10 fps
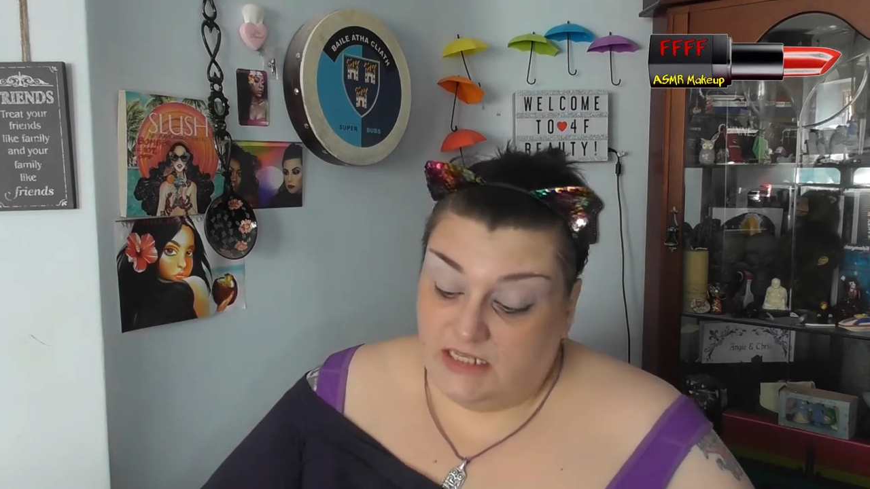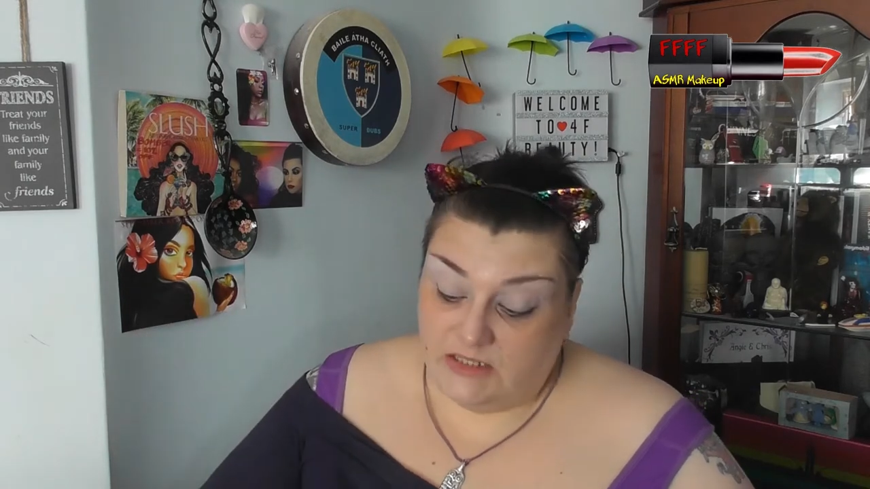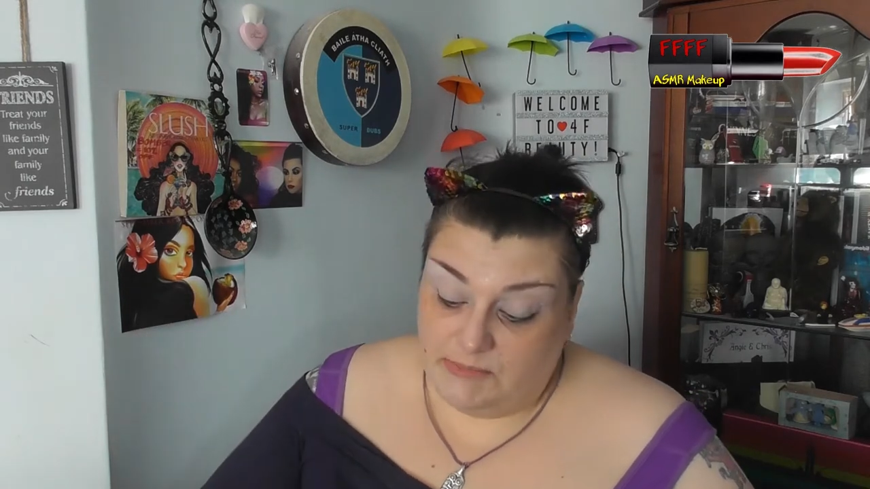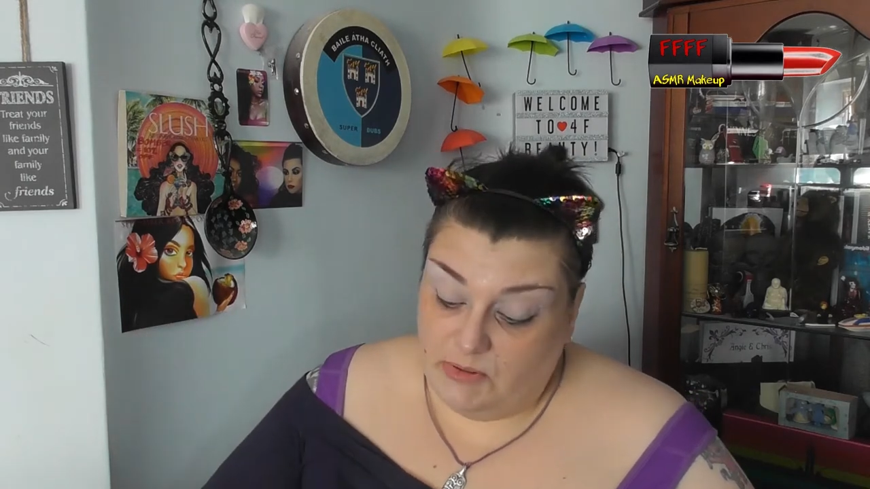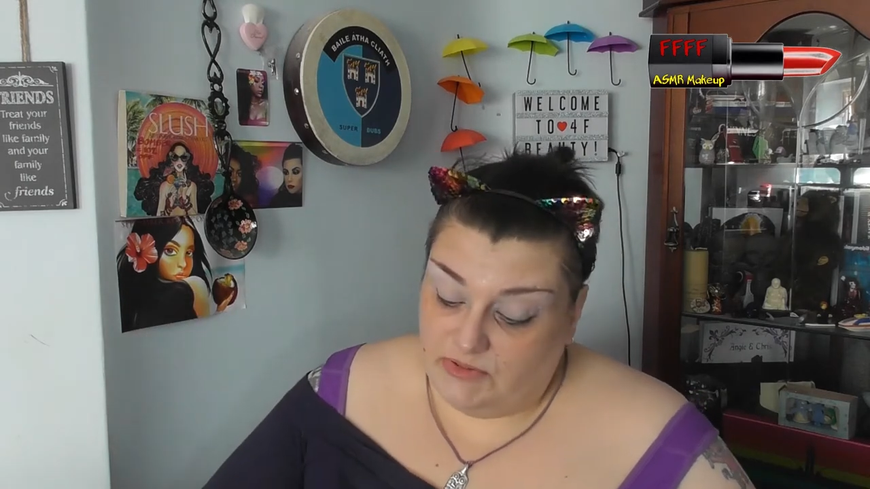
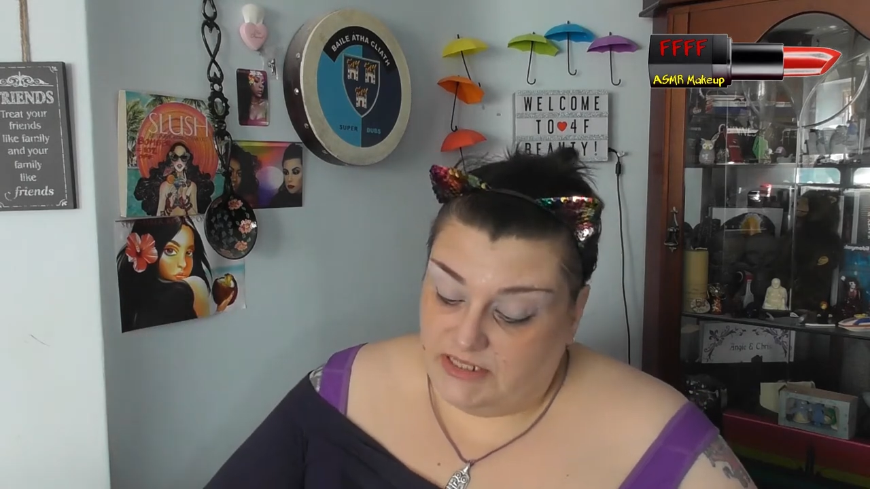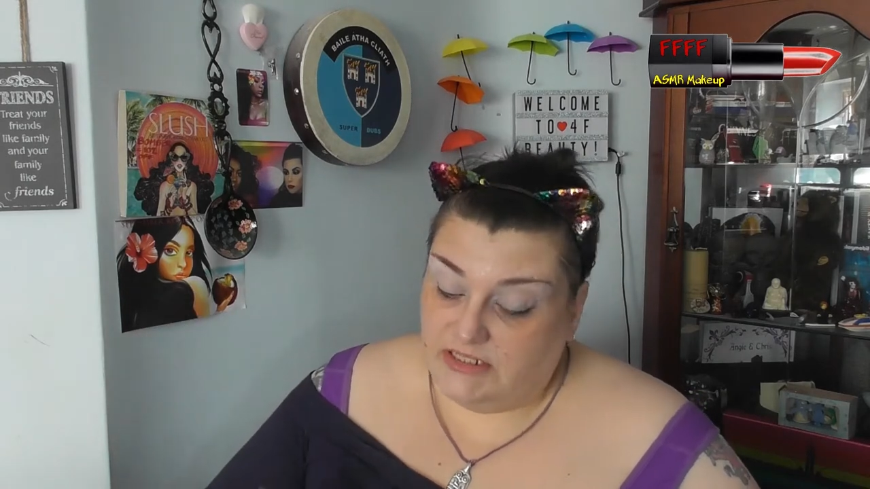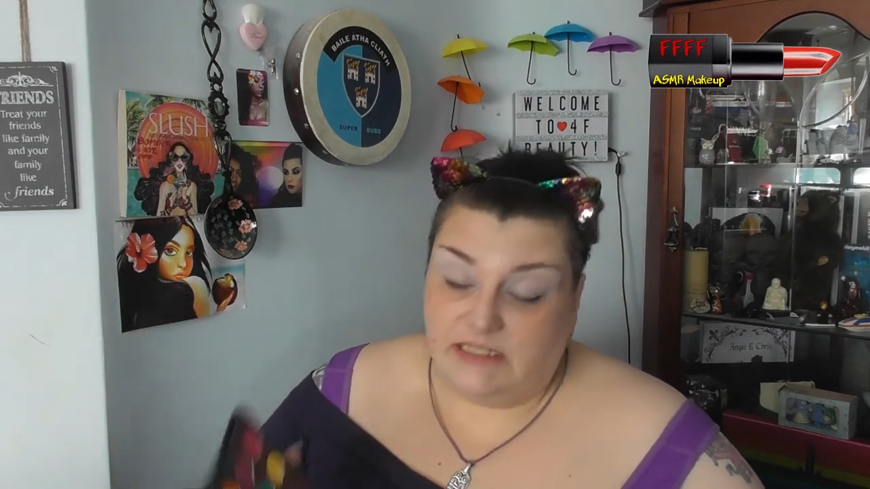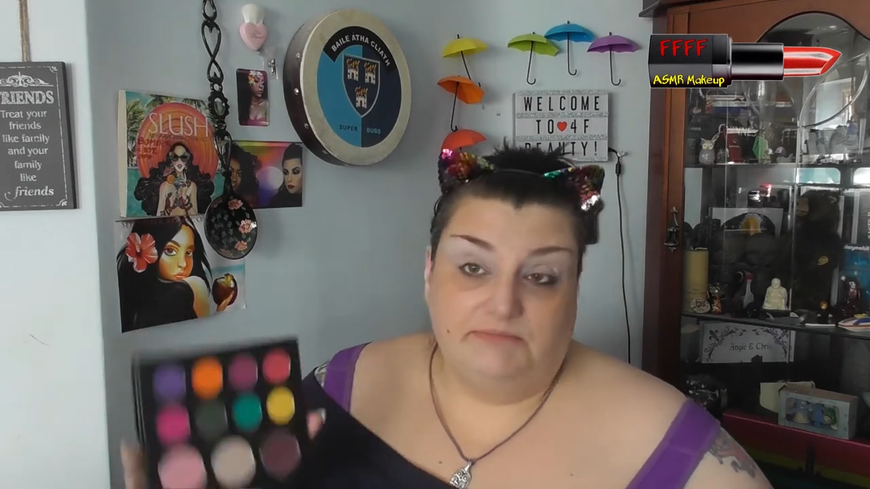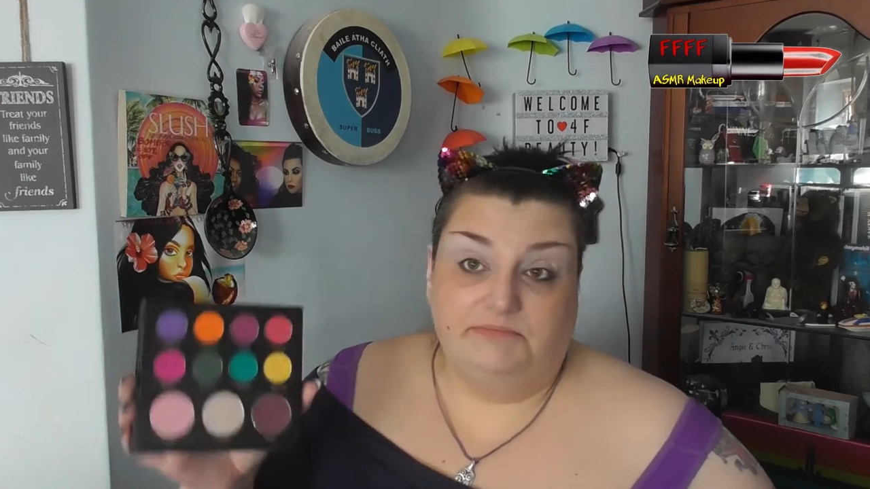so I bought
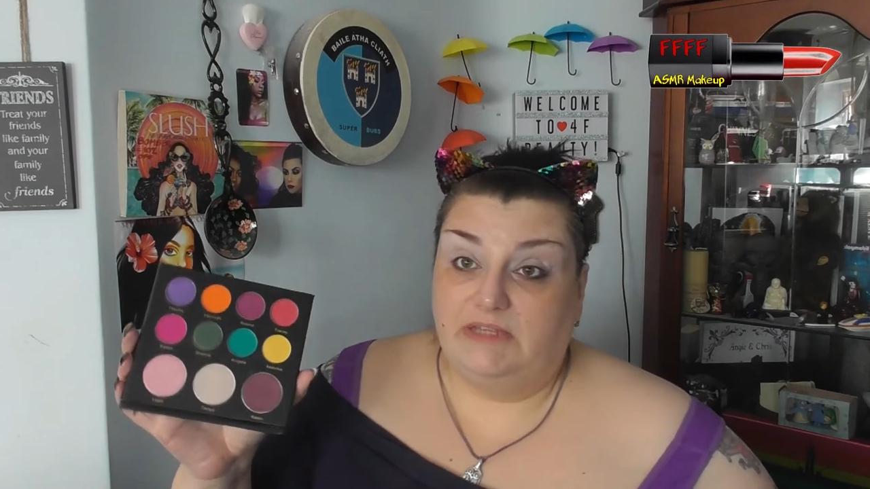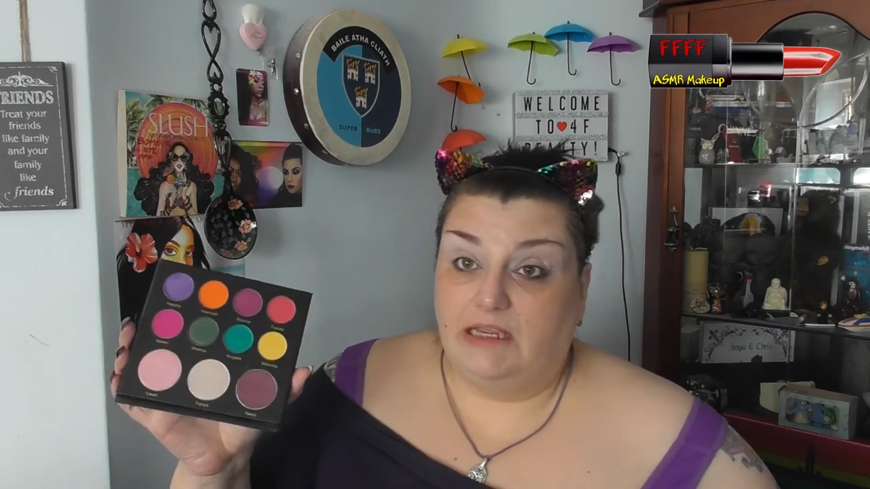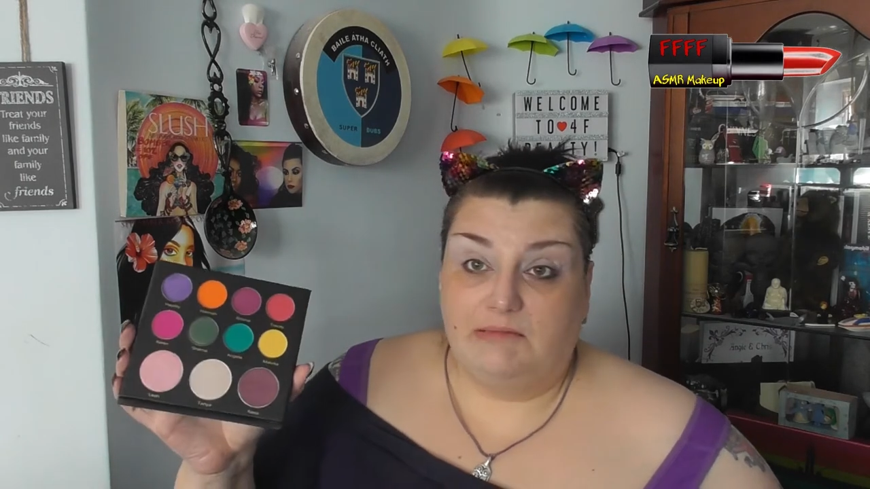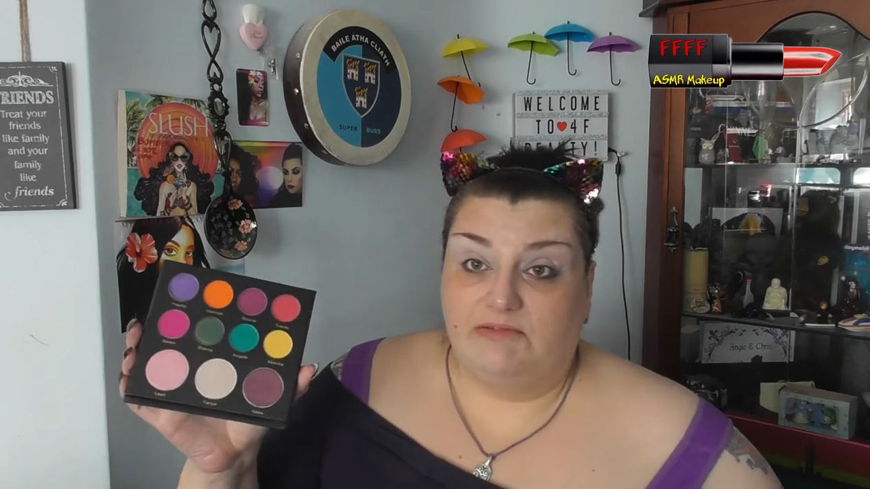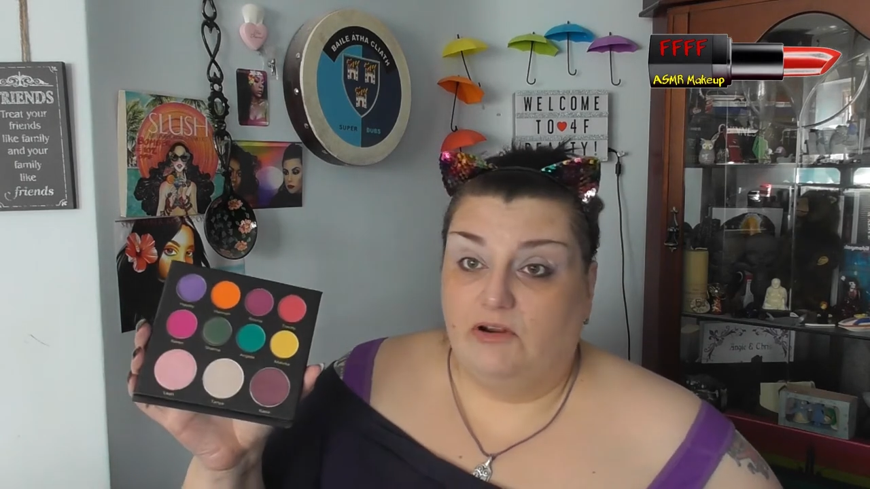this,
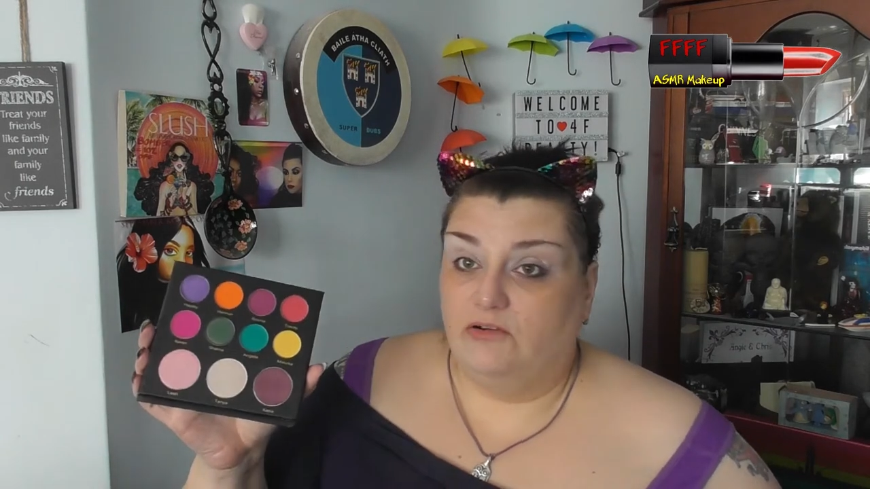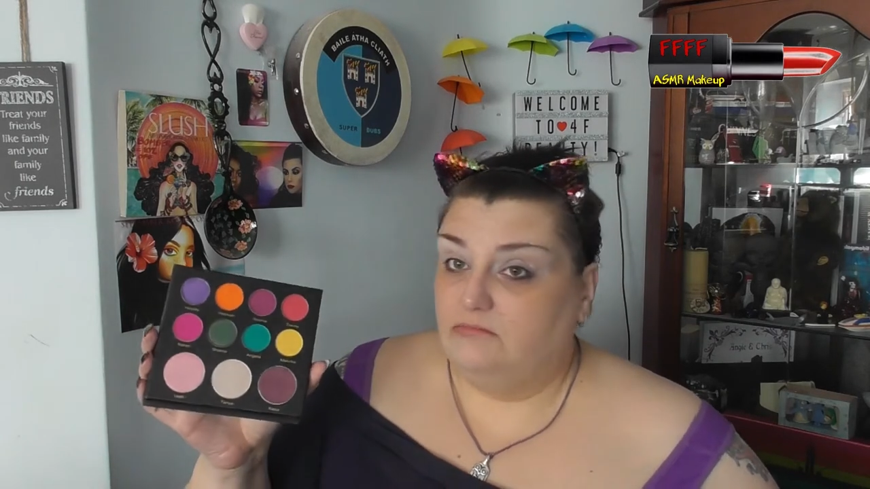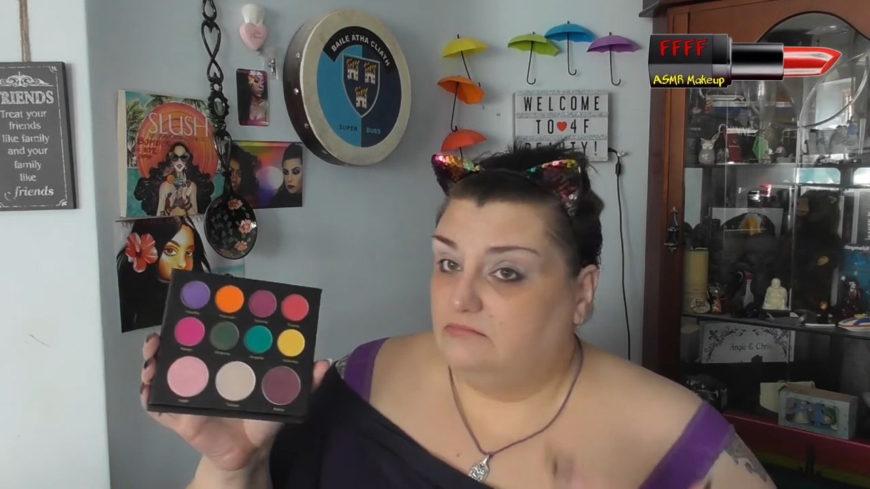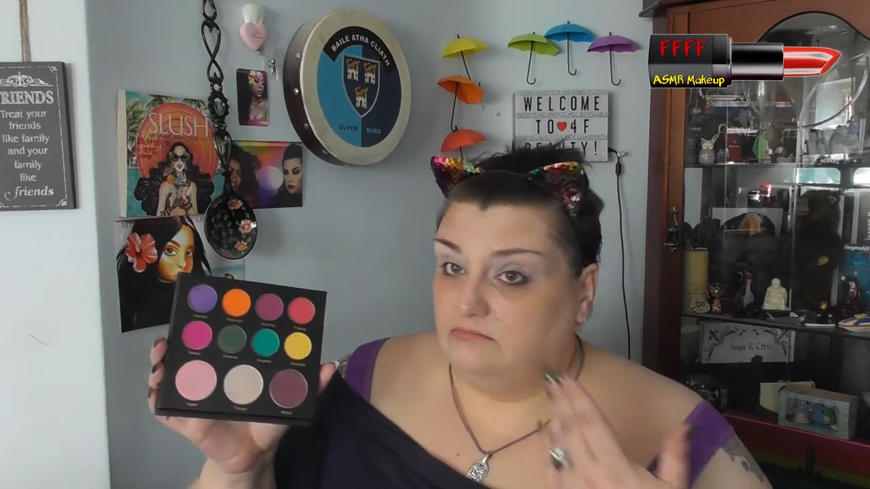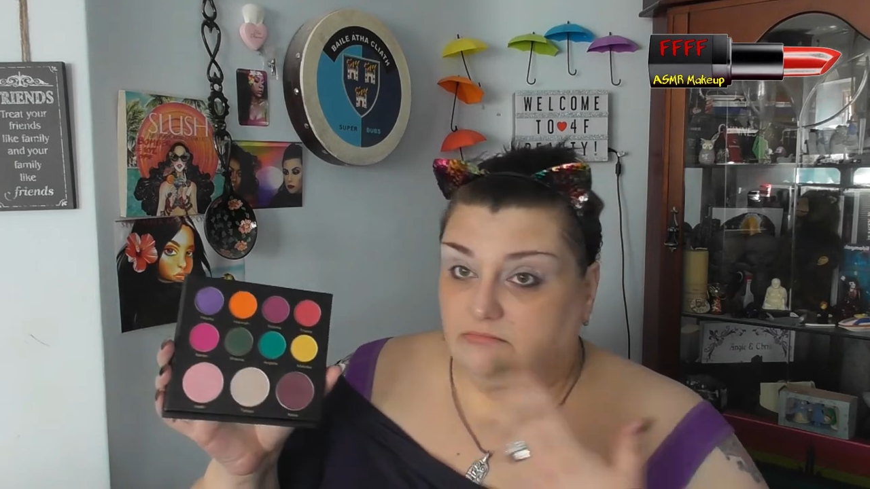don't get me wrong,